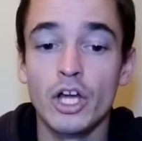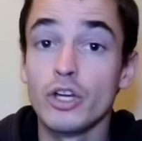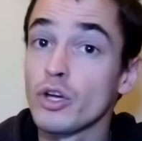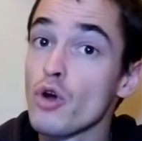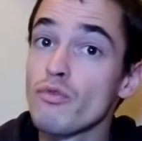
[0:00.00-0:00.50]

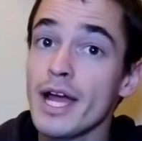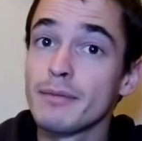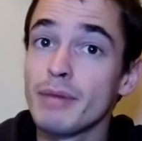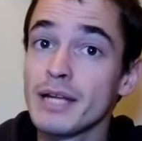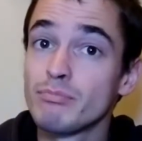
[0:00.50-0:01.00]
Go
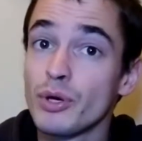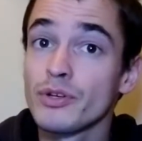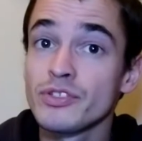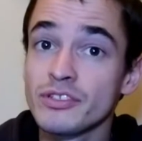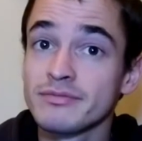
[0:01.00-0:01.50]
write bad
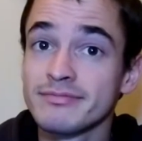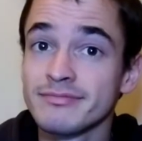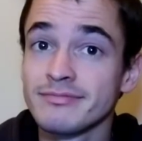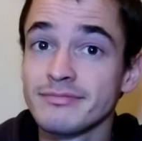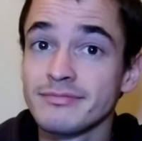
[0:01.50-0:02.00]
books.
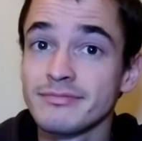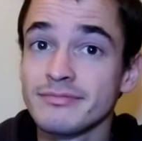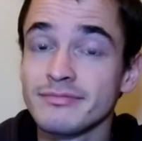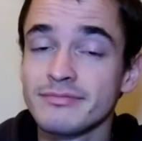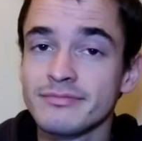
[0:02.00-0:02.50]

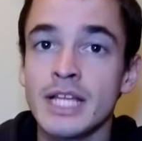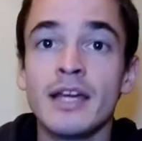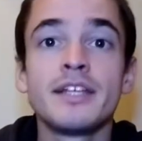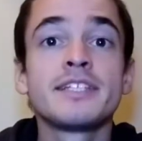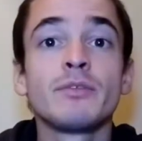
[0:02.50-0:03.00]

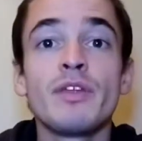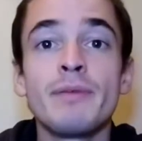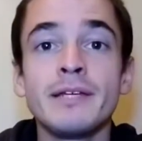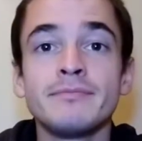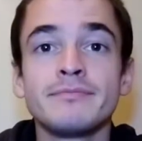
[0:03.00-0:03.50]
You still with
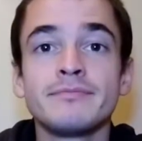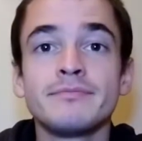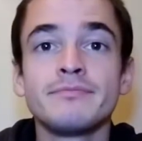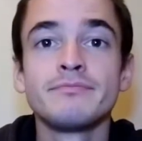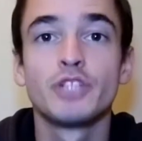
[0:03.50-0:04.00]
me?
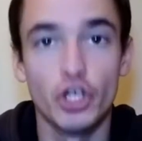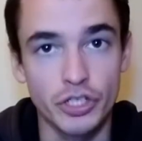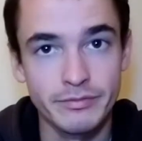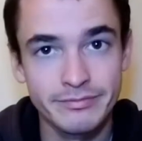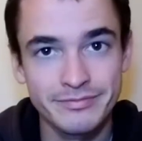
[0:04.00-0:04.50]
Good.
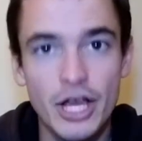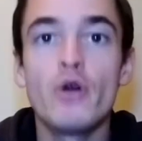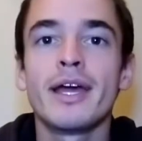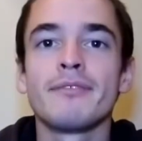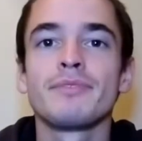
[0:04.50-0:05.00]

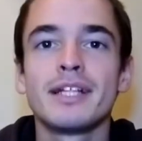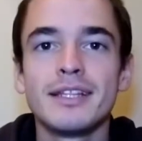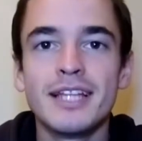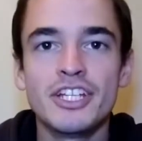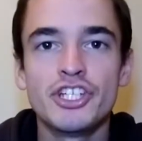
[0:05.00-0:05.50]
Okay,
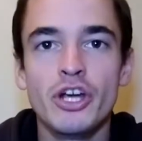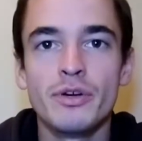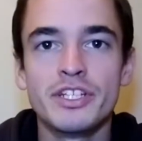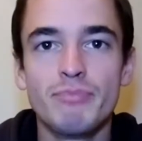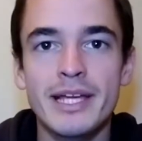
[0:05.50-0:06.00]
let's show
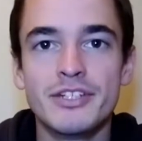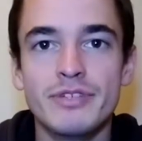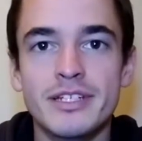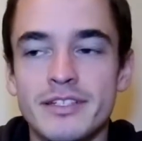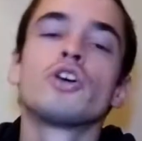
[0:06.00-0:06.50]
it to beta
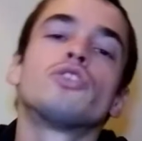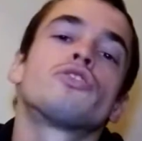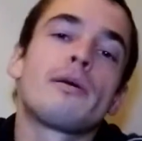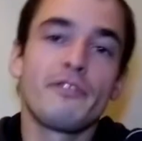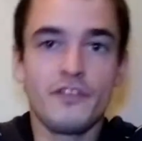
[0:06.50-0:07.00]
readers. Go
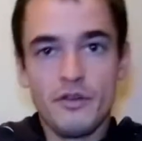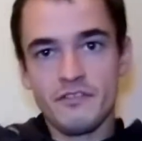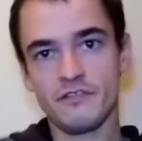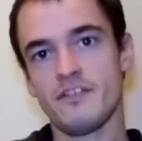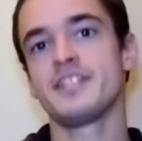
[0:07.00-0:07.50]
grab a few of
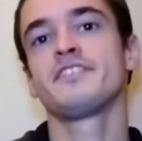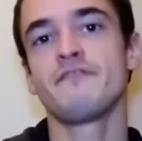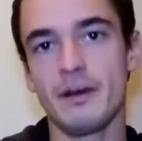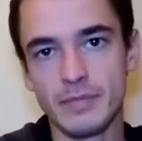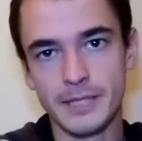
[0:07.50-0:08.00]
your friends and
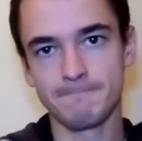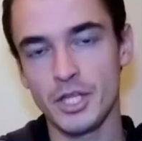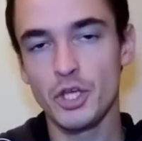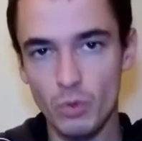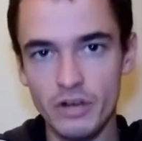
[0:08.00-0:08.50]
family.
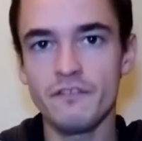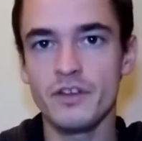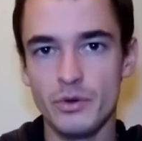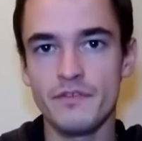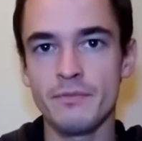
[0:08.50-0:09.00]
You want a
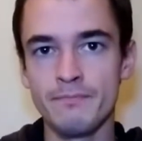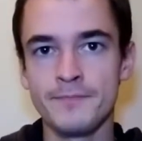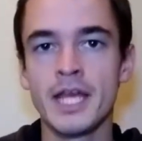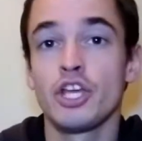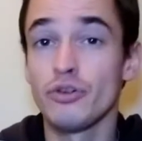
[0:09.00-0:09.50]
few of them.
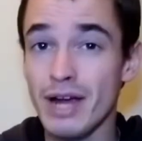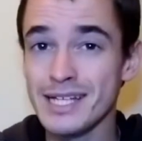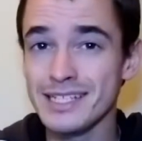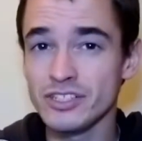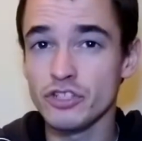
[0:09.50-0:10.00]
Your
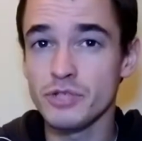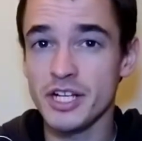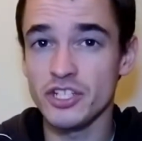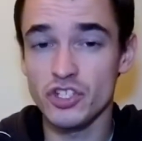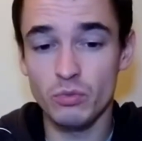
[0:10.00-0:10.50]
ideal
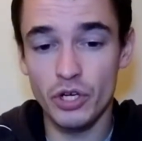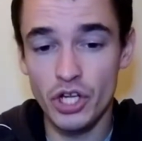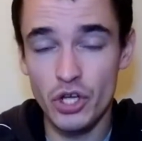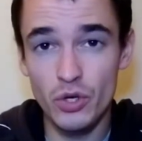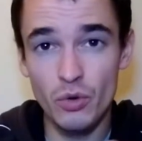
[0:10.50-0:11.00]
subject is someone
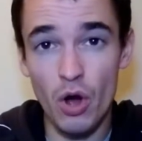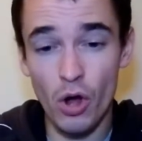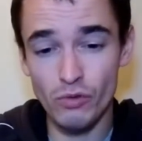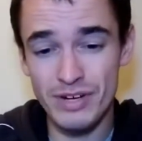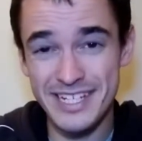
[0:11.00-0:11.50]
who
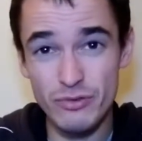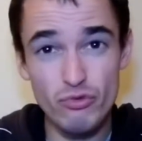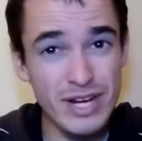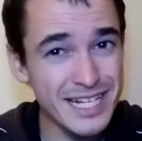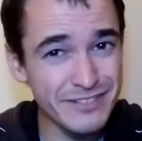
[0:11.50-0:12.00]
already
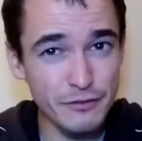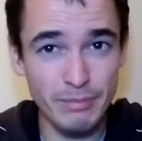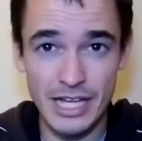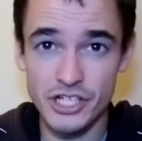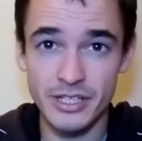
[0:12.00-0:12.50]
reads for
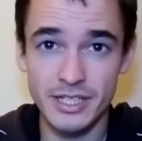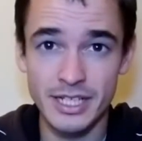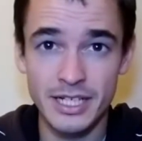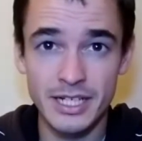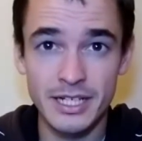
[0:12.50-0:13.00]
pleasure
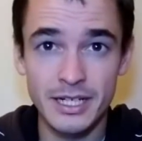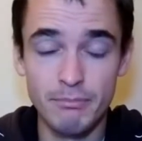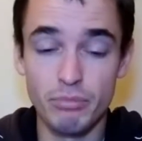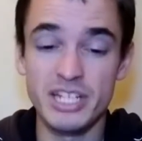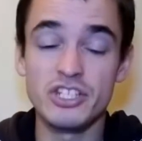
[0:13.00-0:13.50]

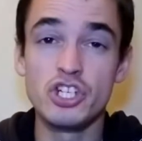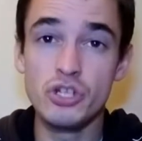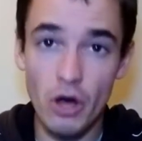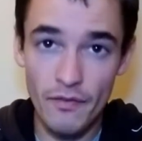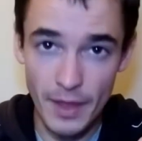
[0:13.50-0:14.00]
but is
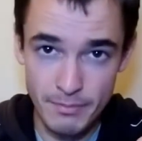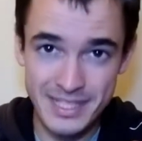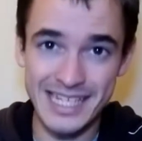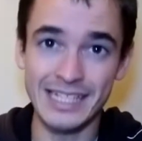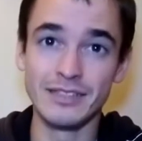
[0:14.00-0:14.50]
not
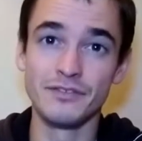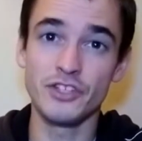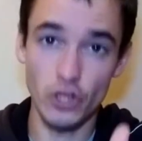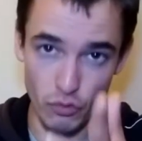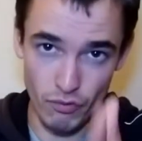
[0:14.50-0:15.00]
themselves
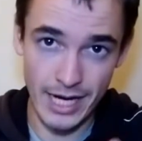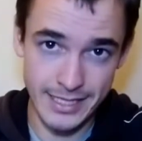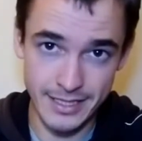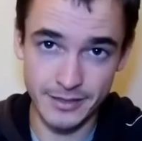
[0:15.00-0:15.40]
a writer.